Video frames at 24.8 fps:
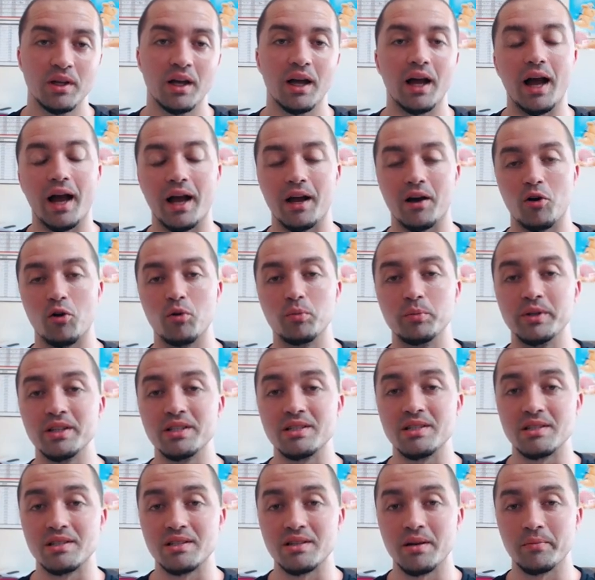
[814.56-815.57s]
I hope this
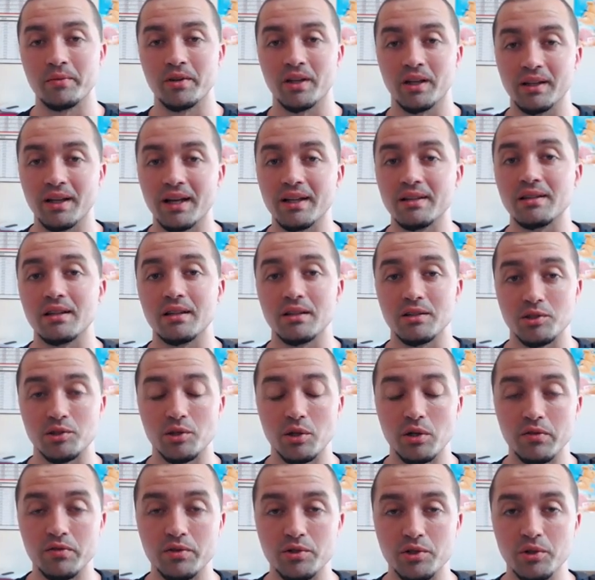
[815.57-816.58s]
is something that
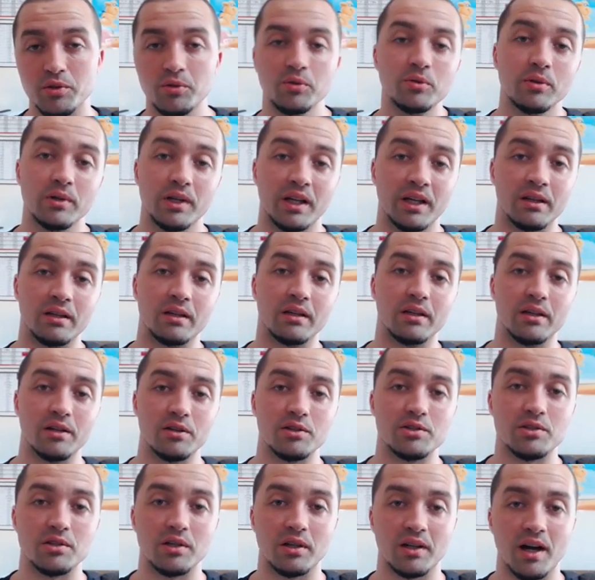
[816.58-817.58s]
serves you in the years
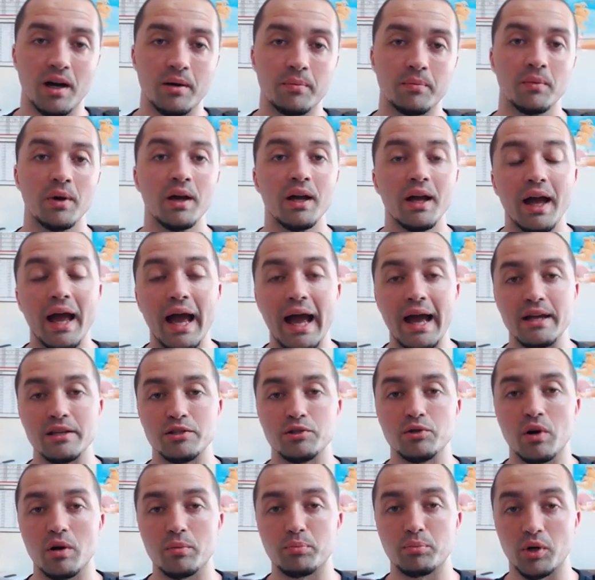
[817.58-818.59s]
to come as you
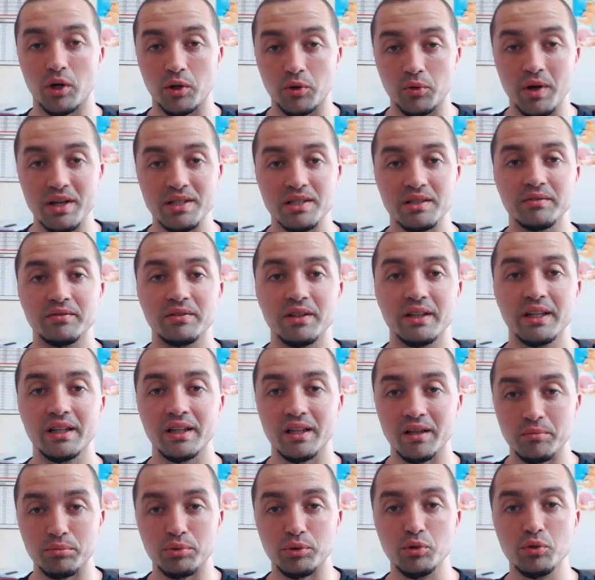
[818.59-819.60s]
are progressively
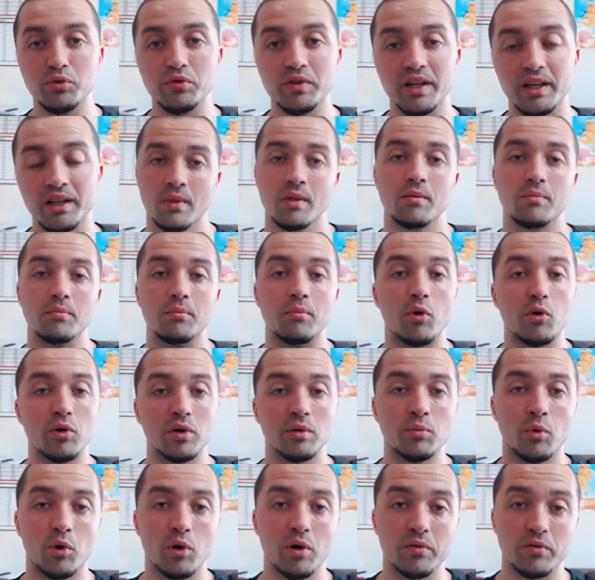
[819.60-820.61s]
improving more and
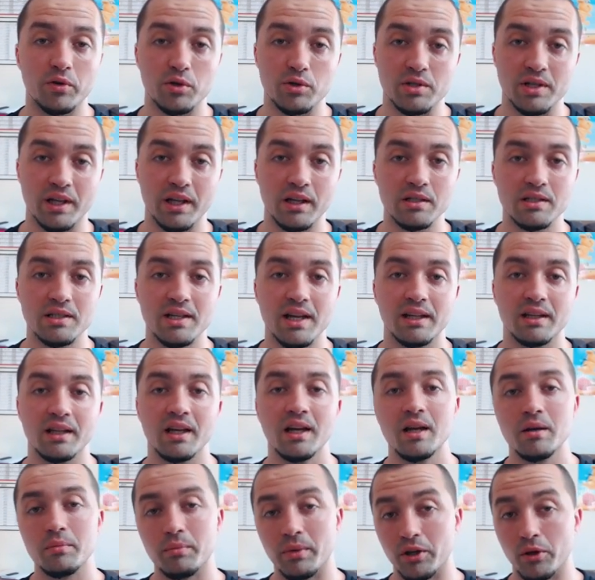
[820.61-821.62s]
more of your skill set,
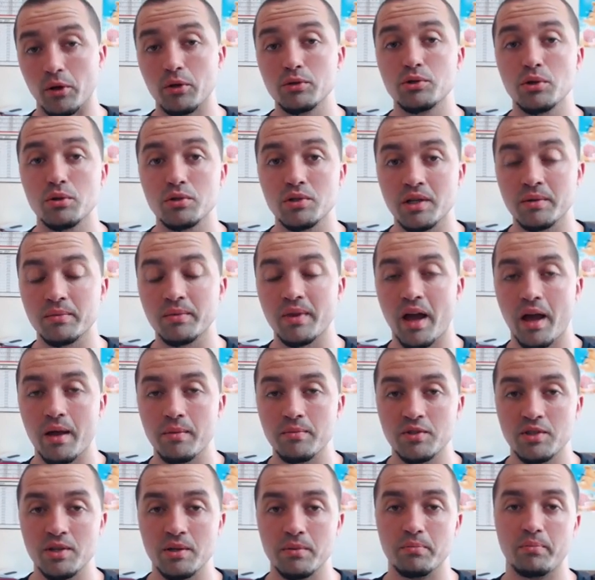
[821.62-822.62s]
but also
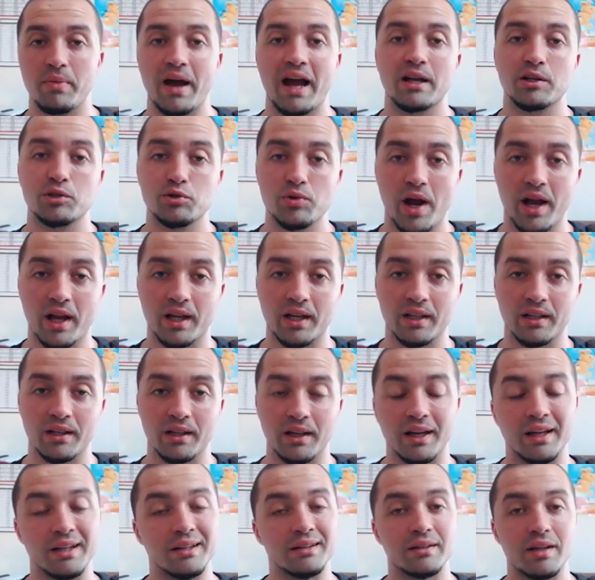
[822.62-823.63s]
sometimes backtracking
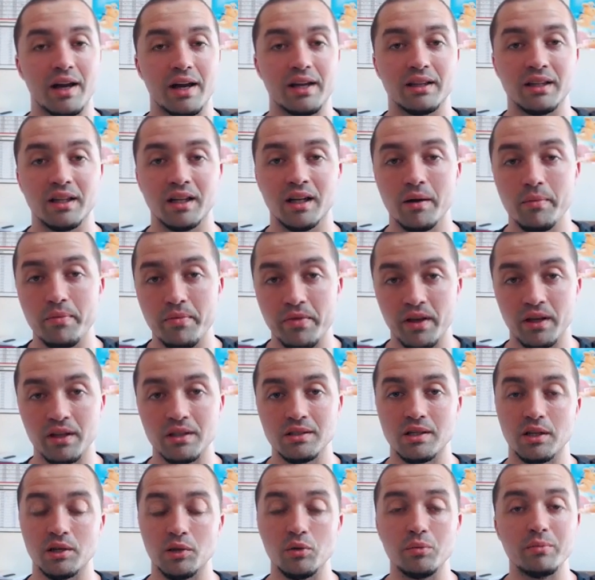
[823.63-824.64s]
and tightening up things
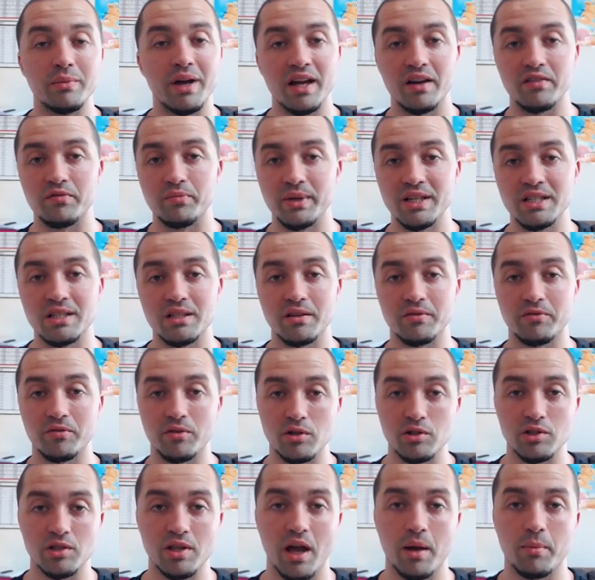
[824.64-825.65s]
that you may have missed the
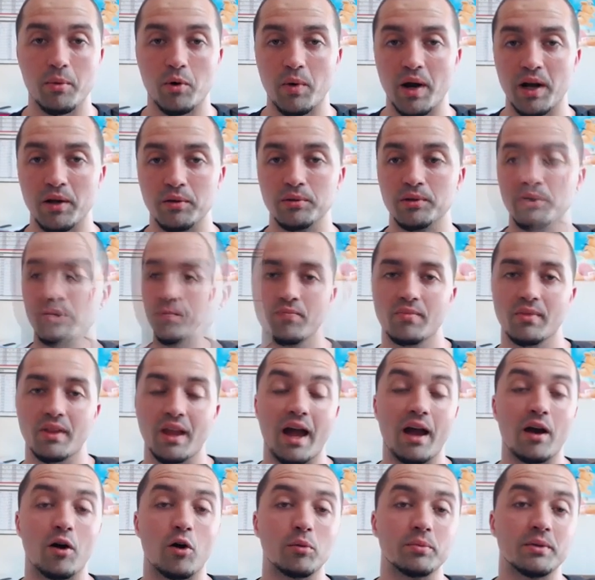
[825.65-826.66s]
first time around. I
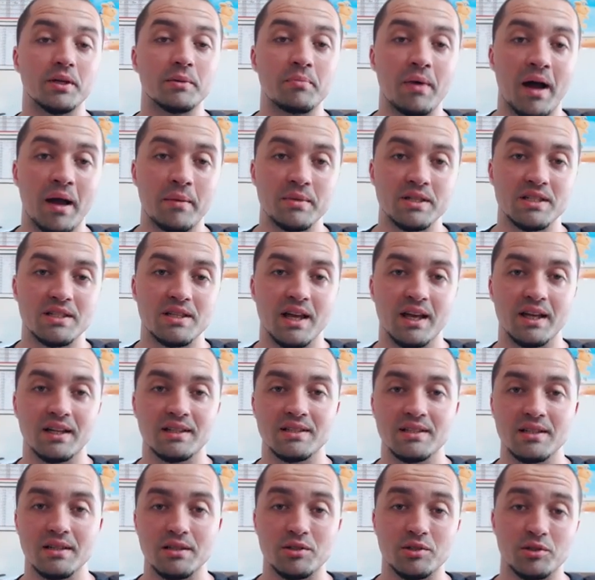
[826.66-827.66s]
hope that my
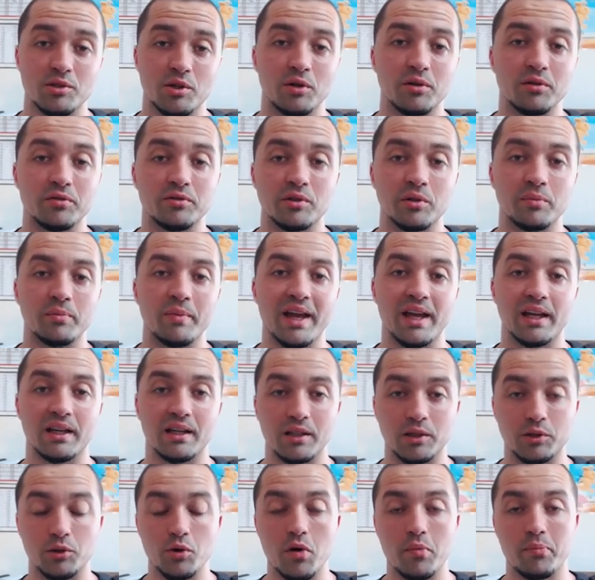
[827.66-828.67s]
mistakes serve to make
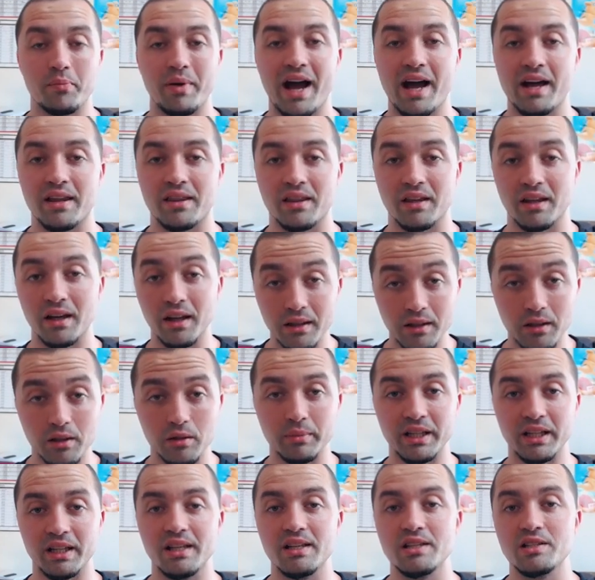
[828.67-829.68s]
your path a little
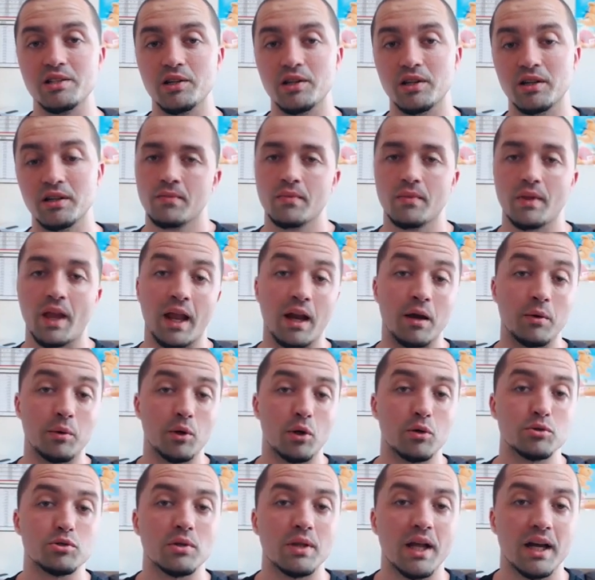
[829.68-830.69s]
bit easier. And I would
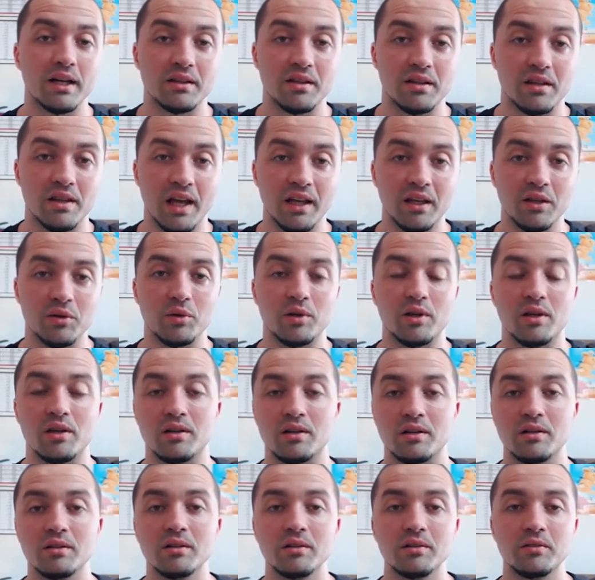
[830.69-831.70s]
also like to thank you
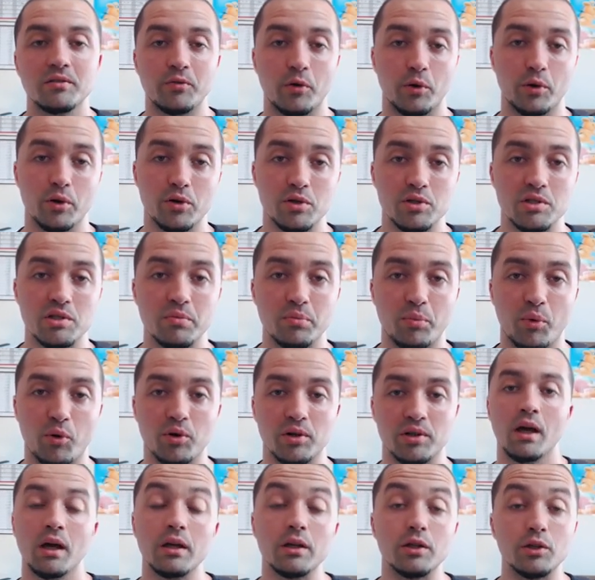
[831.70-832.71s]
here for your
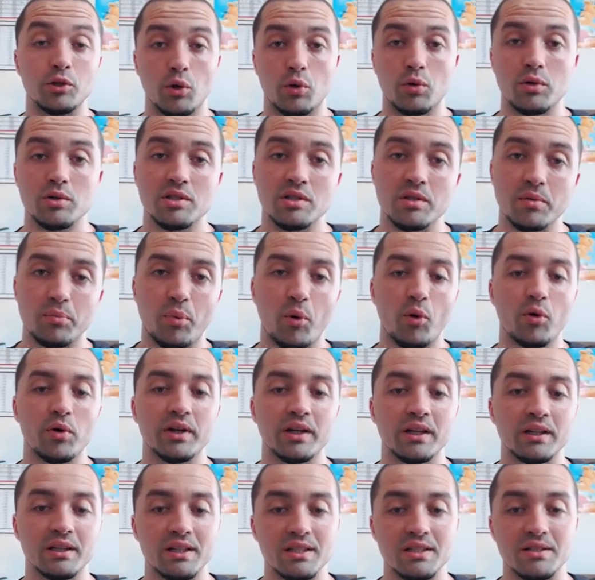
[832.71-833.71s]
support. Your
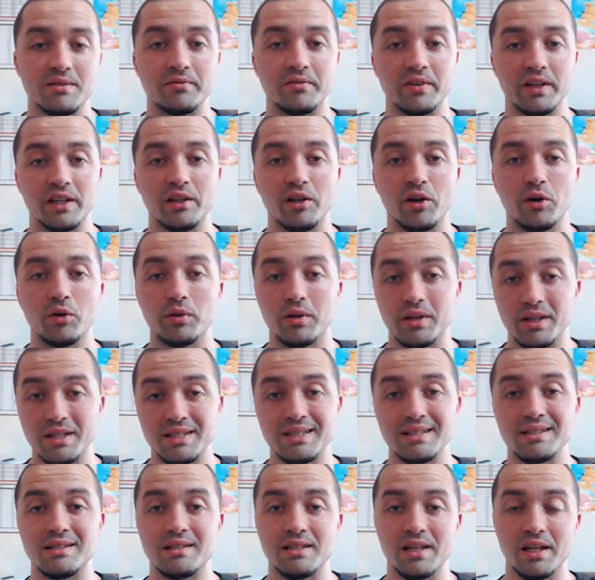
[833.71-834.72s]
supporting this video, this
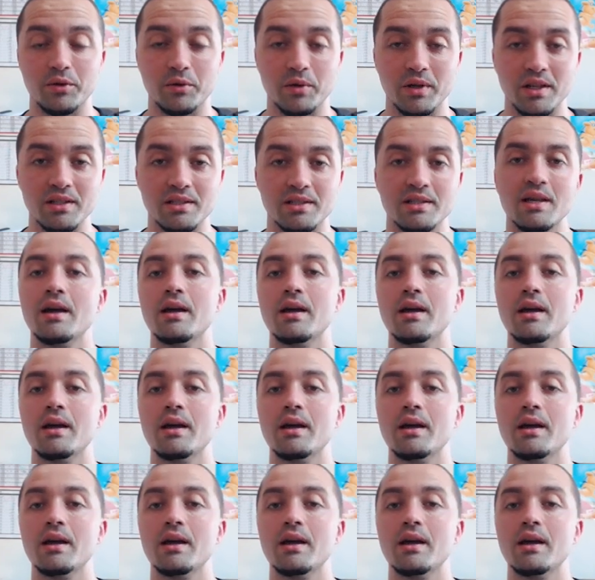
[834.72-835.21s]
series,